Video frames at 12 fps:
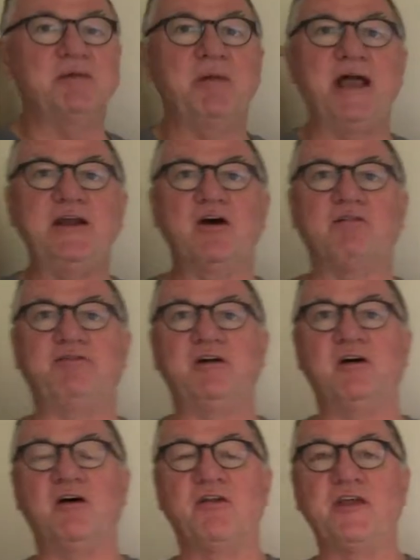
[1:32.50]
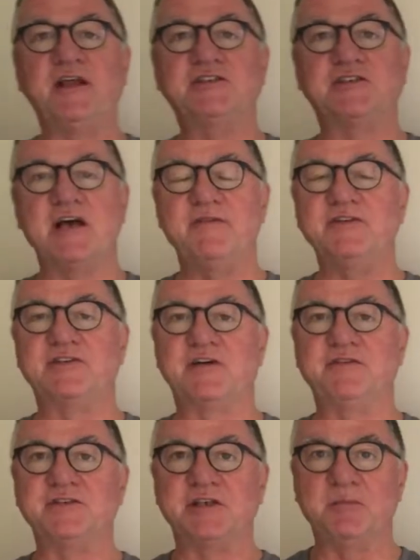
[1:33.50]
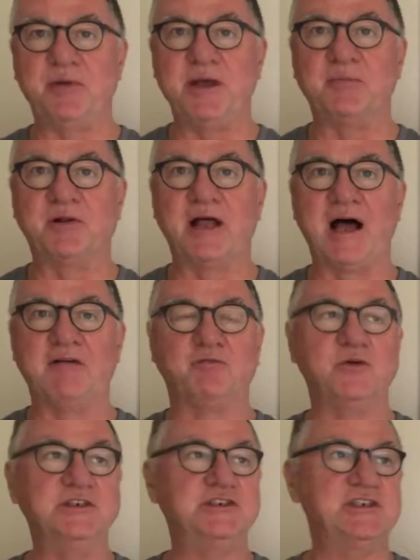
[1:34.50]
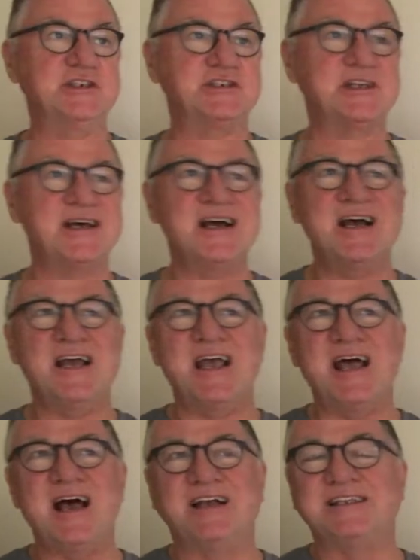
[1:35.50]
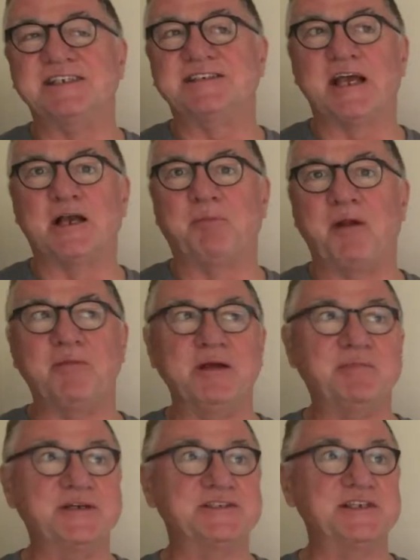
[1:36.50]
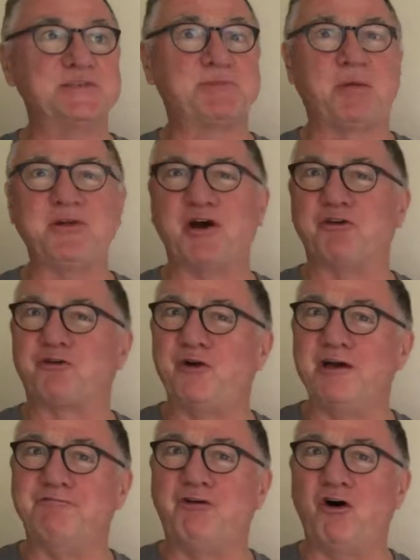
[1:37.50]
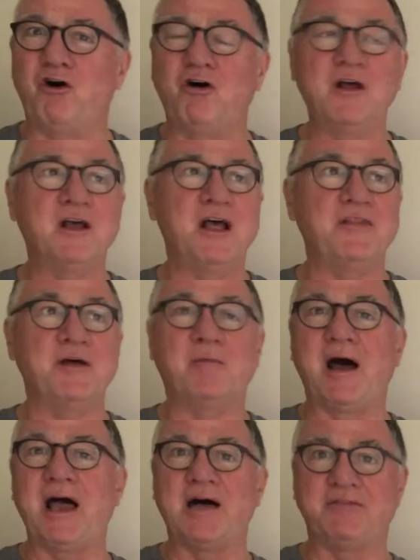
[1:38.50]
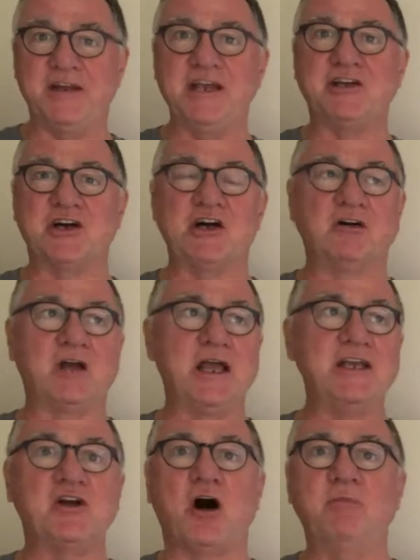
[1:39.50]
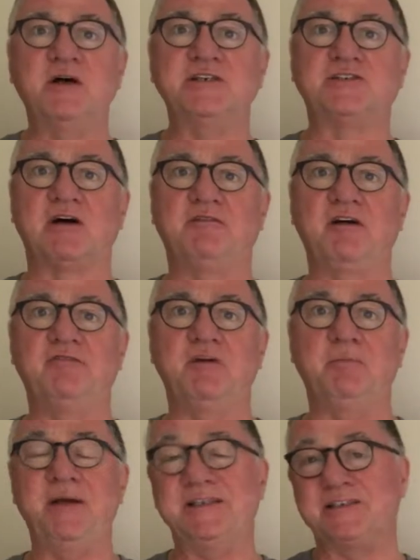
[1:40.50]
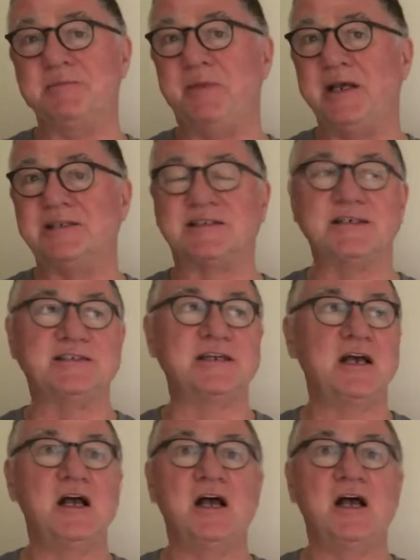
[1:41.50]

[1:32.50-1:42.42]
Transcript: the main offer or the service offers that people have, which is, let's take a plumbing business, probably got 3 or 4. They might have an e-commerce offer for bits and pieces,